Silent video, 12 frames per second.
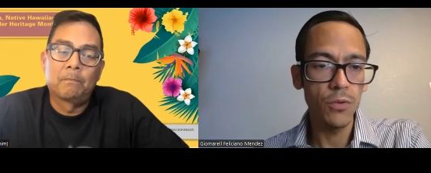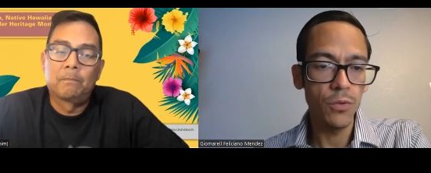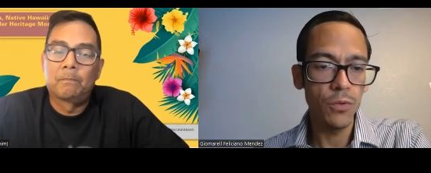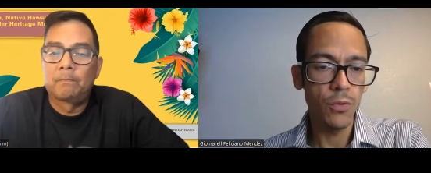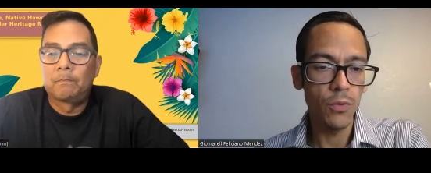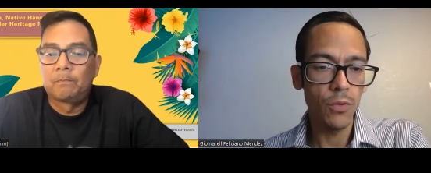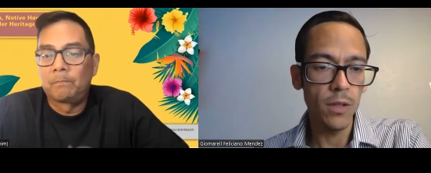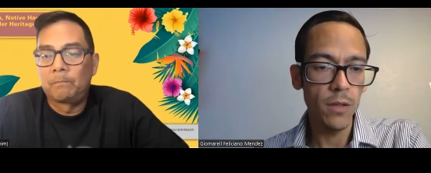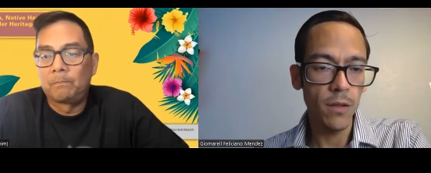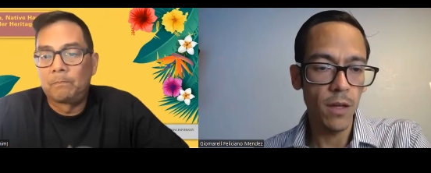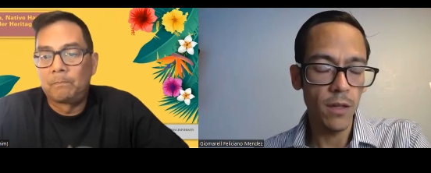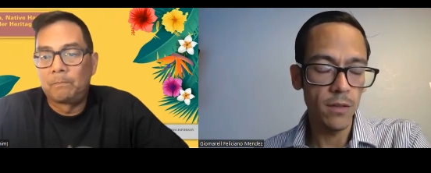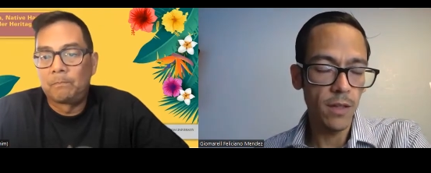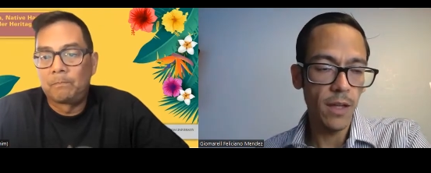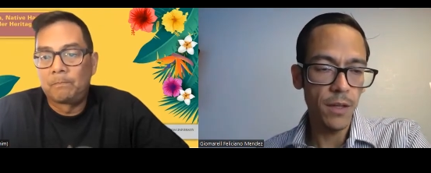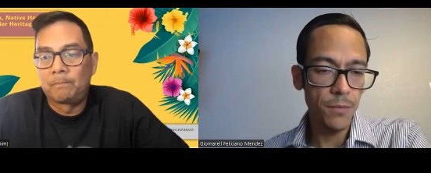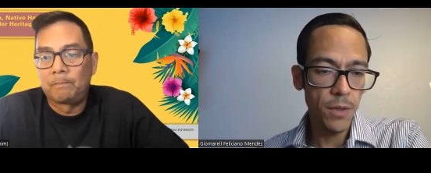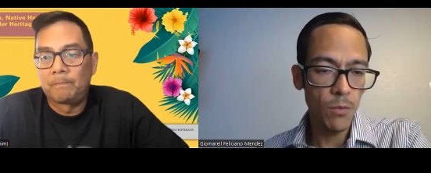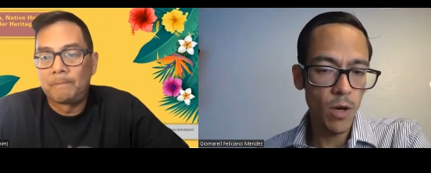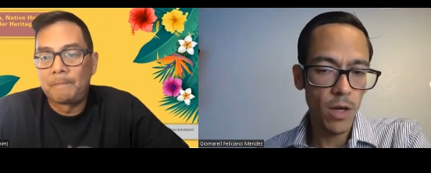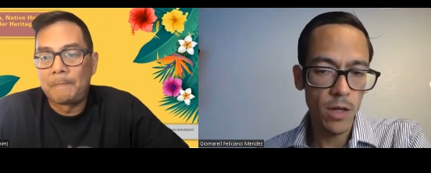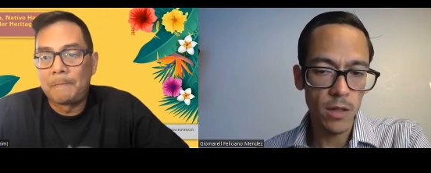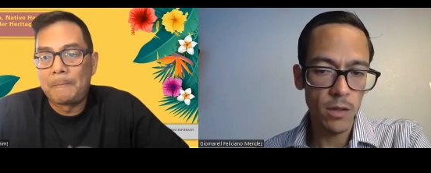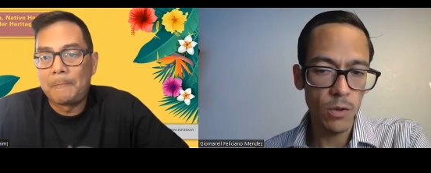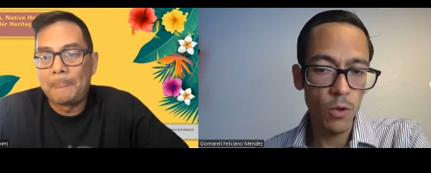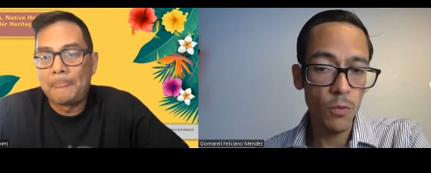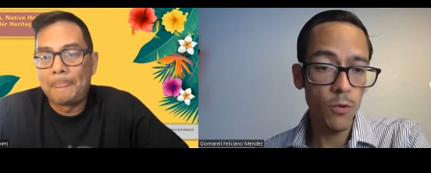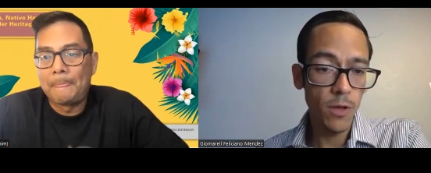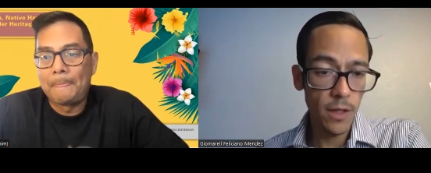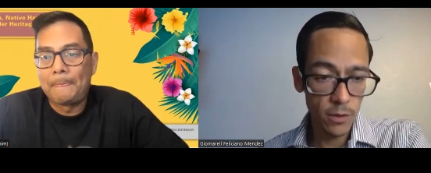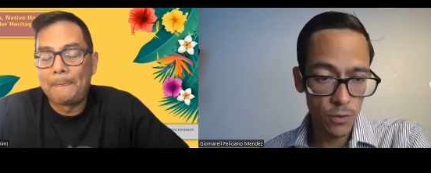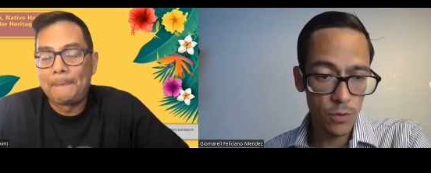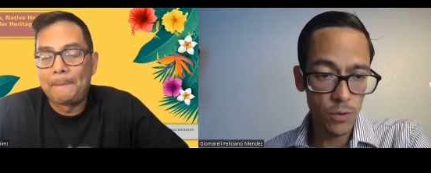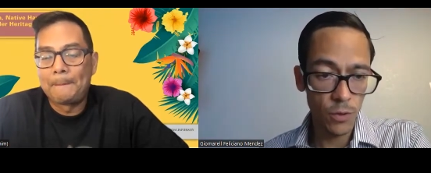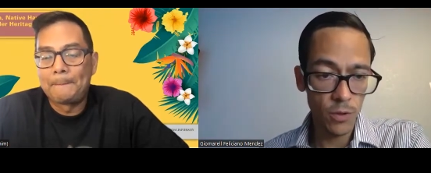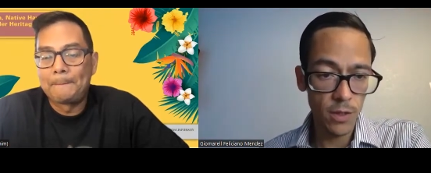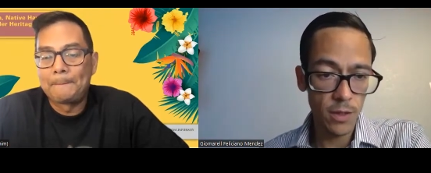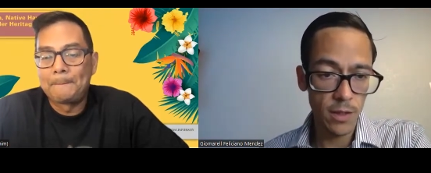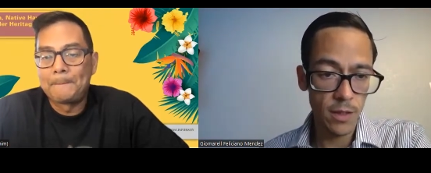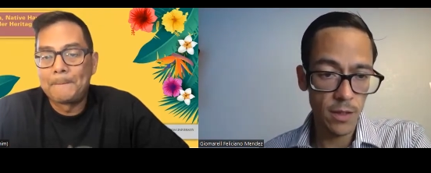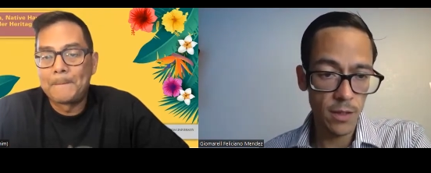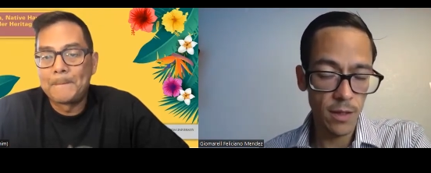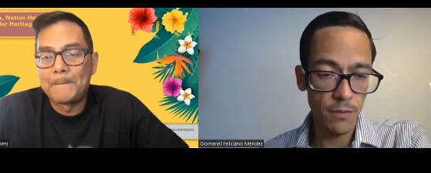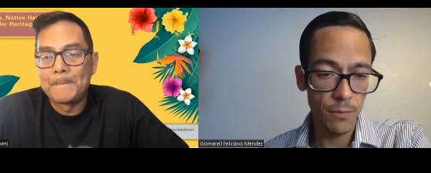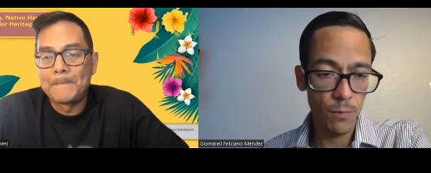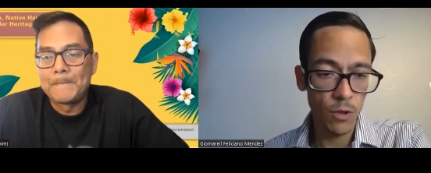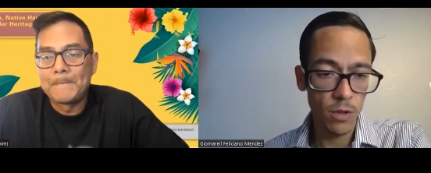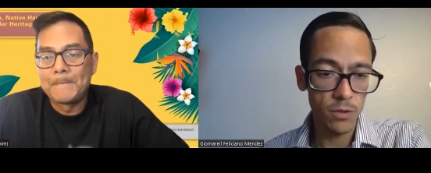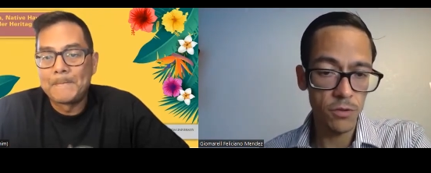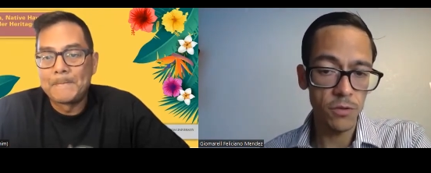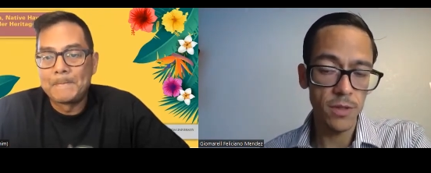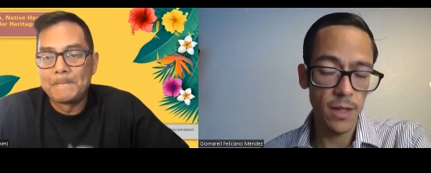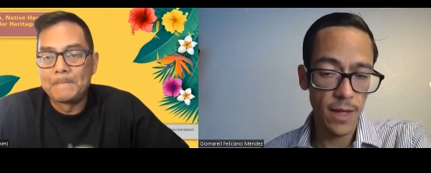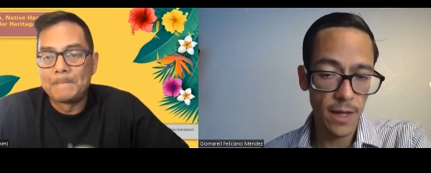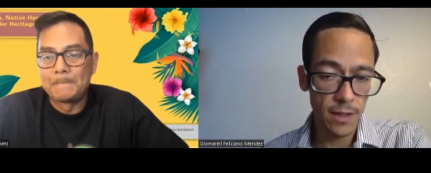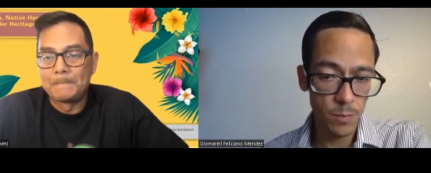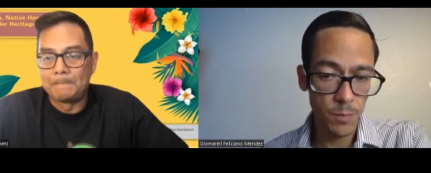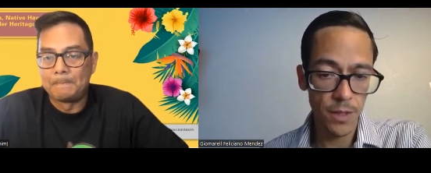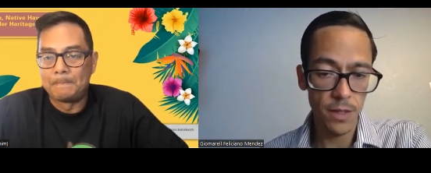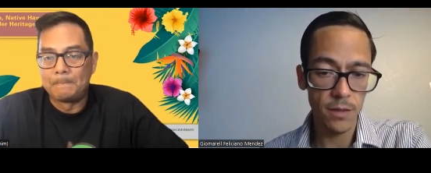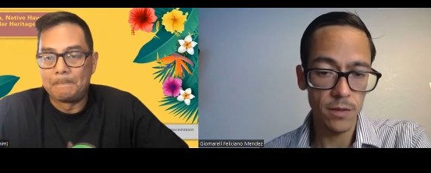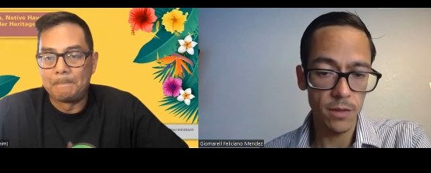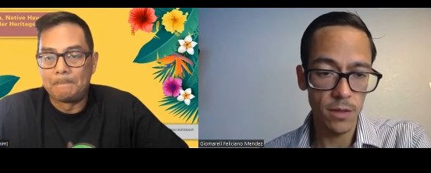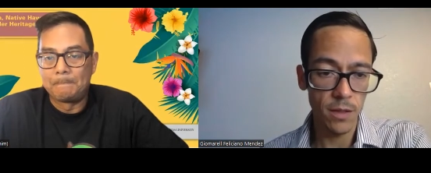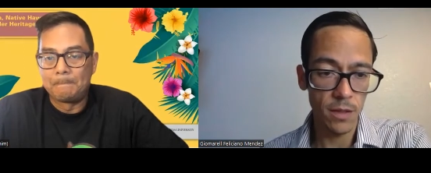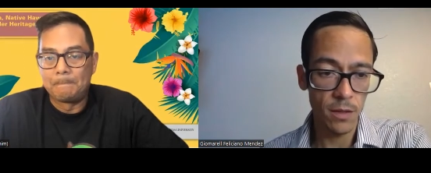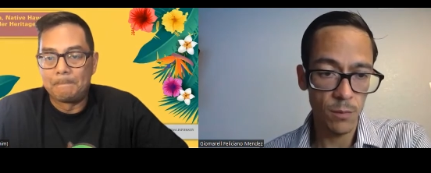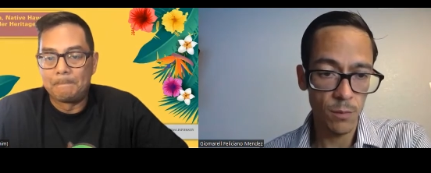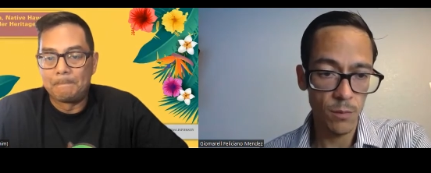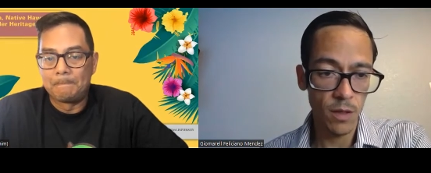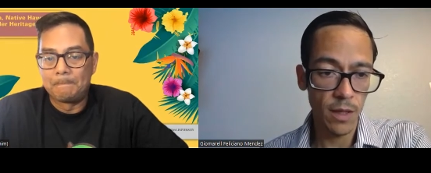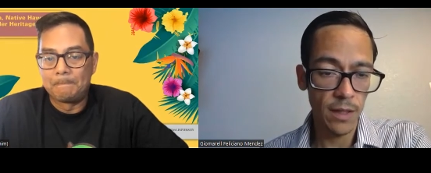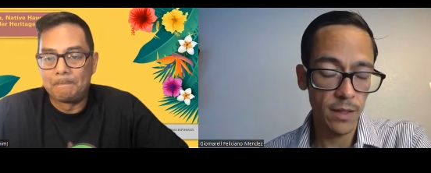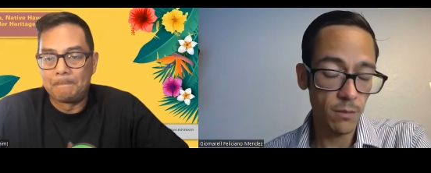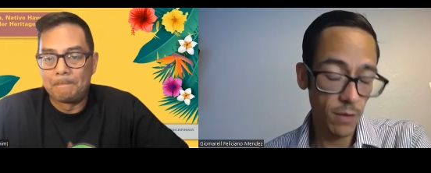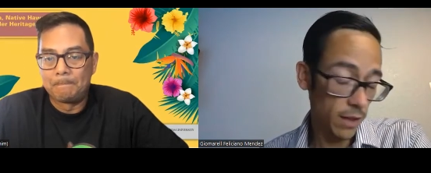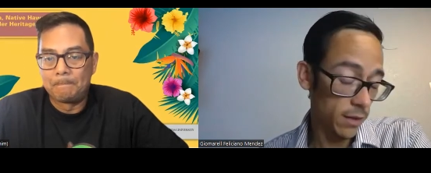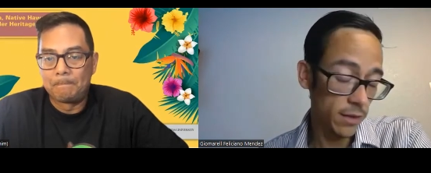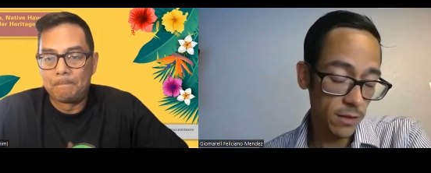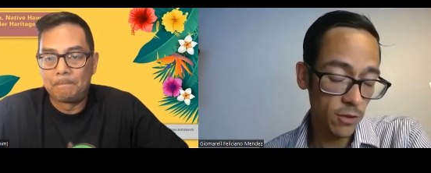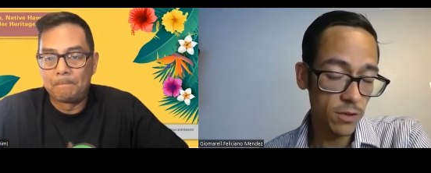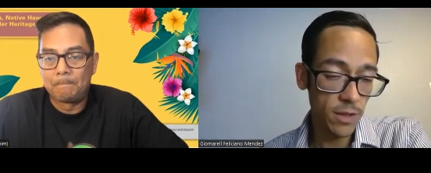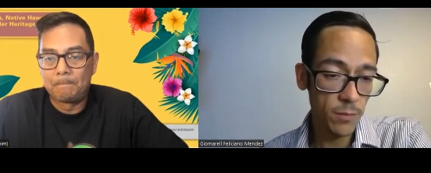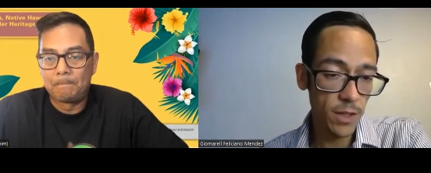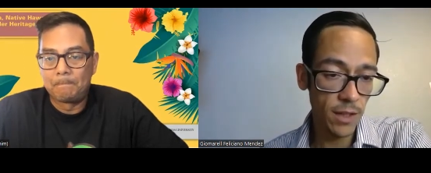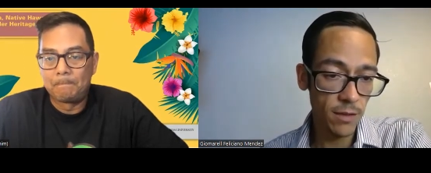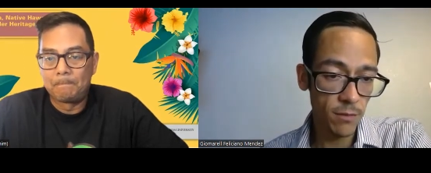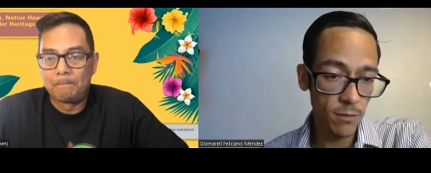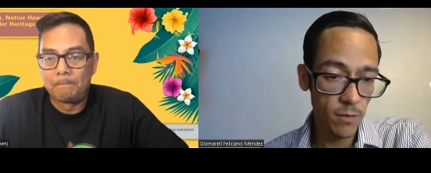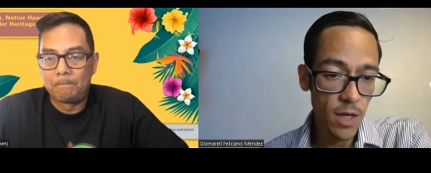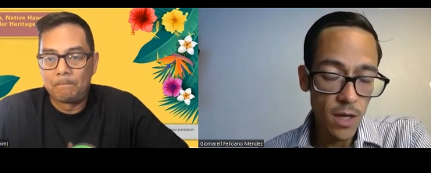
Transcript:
Speaker 1: to on uh, everyone who would like to join and have more social aspects um, and and at the same time